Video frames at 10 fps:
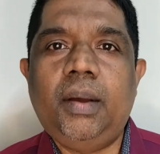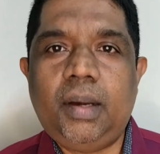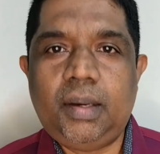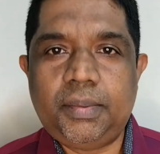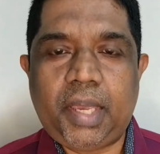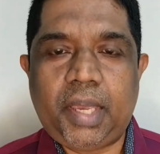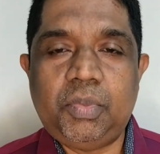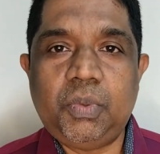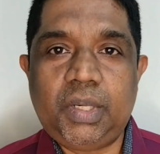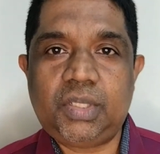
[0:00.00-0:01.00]
came to
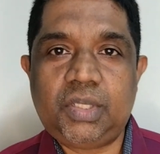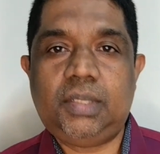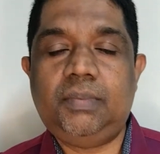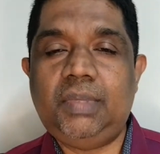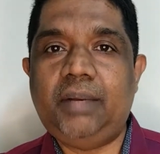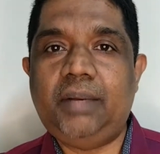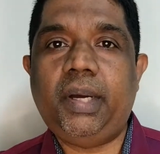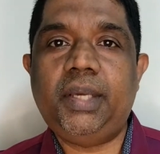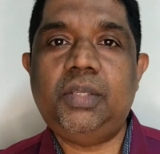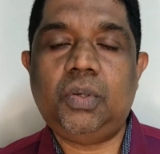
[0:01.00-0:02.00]
us with
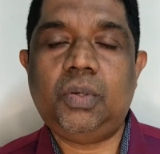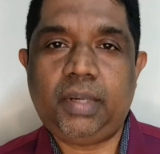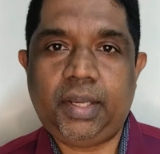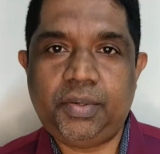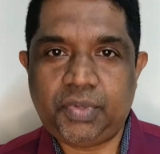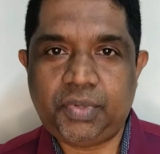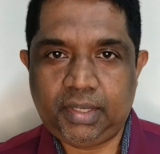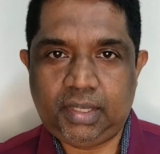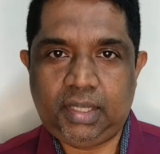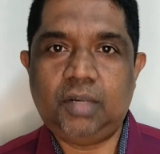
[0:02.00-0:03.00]
advice on entering
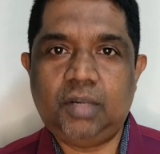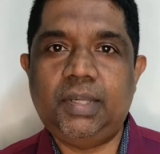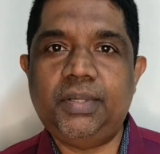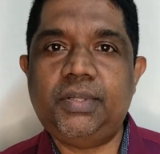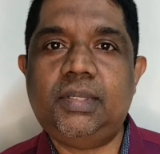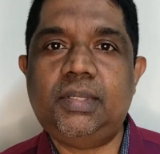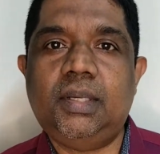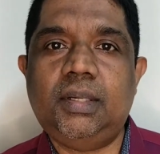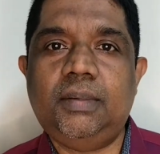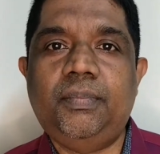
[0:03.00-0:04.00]
the e-commerce
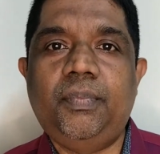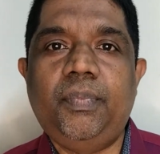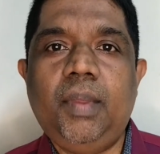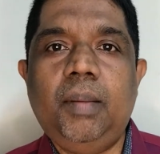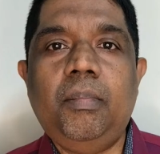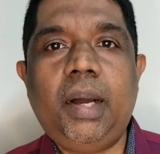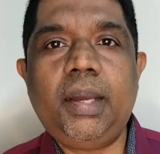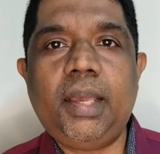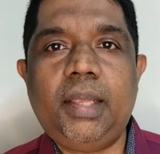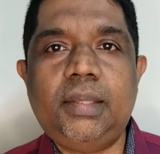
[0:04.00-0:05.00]

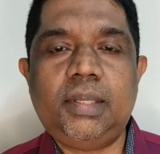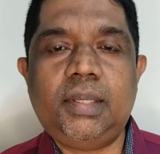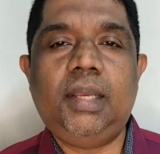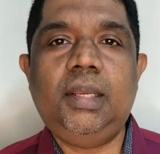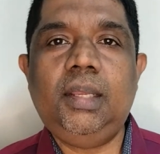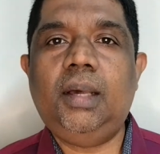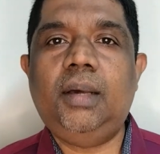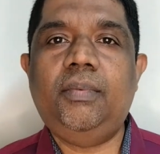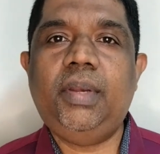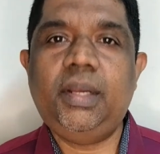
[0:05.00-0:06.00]
market, and
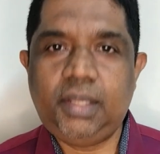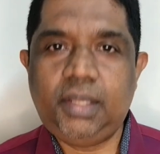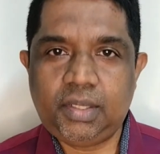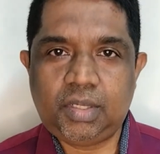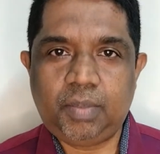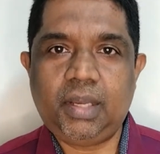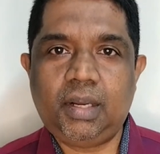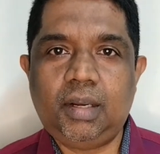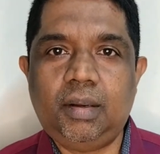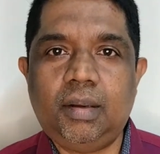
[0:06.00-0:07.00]
we did the
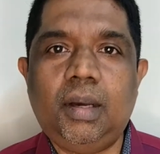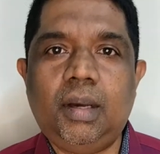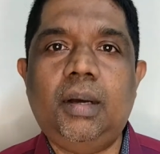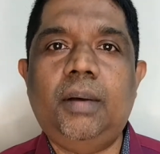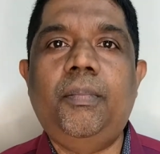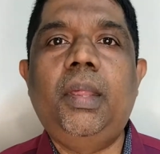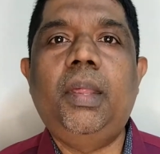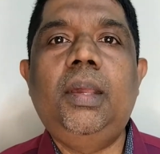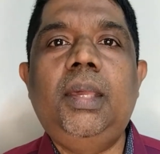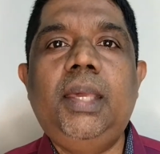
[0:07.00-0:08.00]
typical
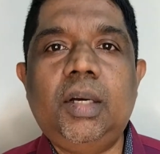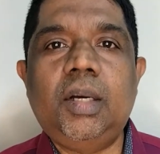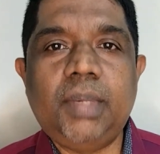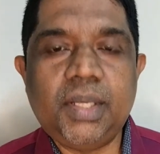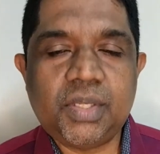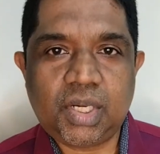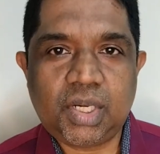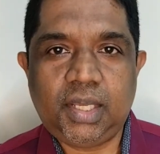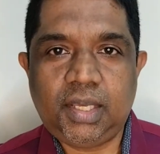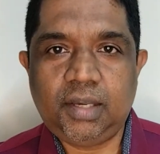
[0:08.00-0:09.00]
e-commerce
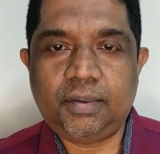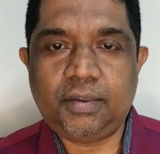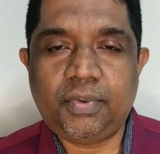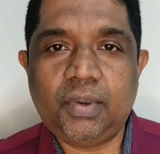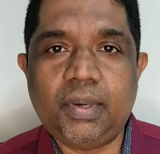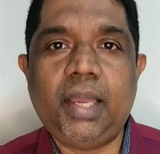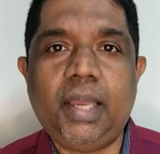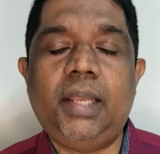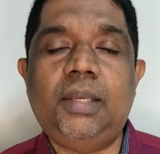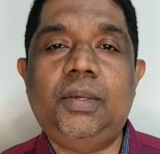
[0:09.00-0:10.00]
study of looking at the